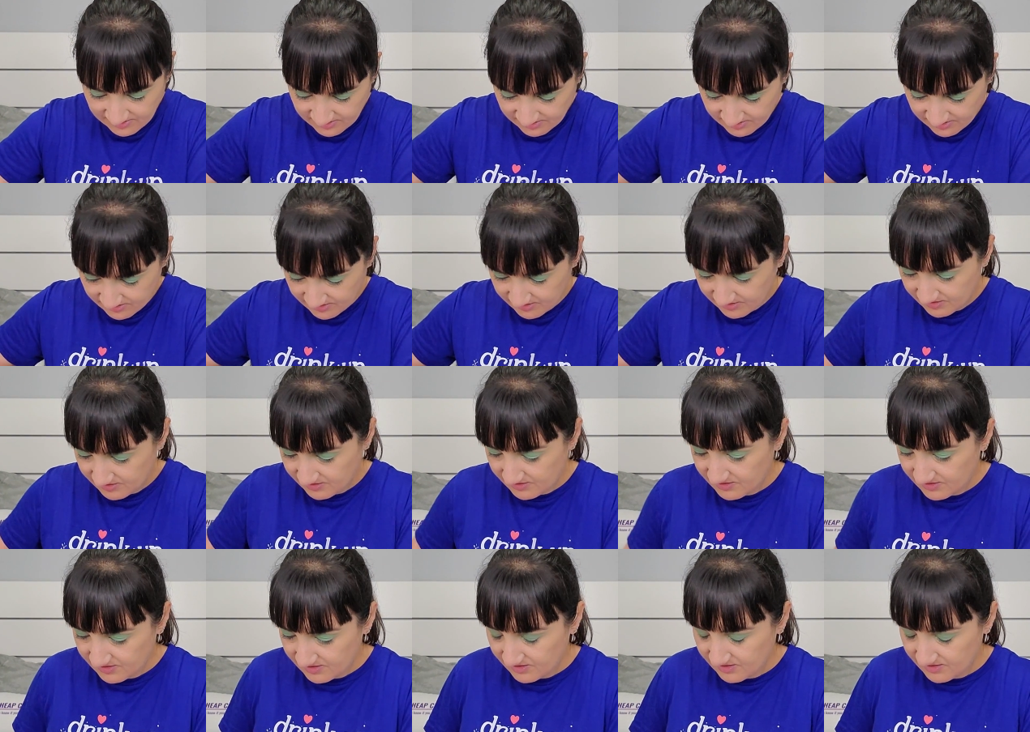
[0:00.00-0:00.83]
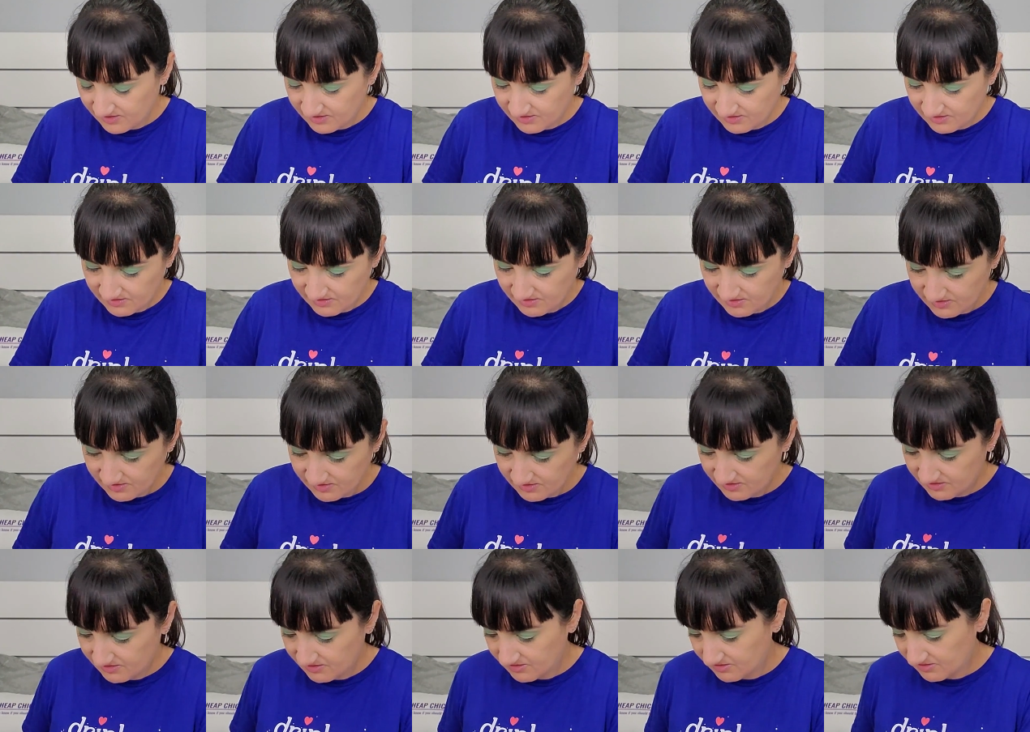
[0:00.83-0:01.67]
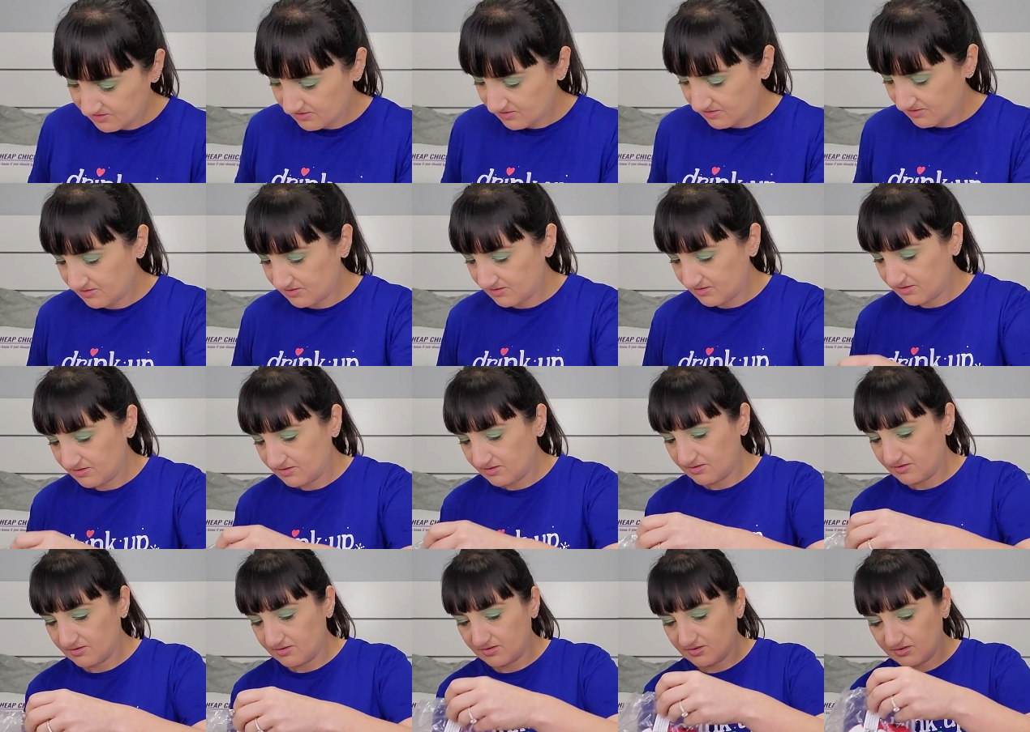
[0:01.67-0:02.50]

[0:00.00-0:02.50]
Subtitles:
No one is speaking in this clip.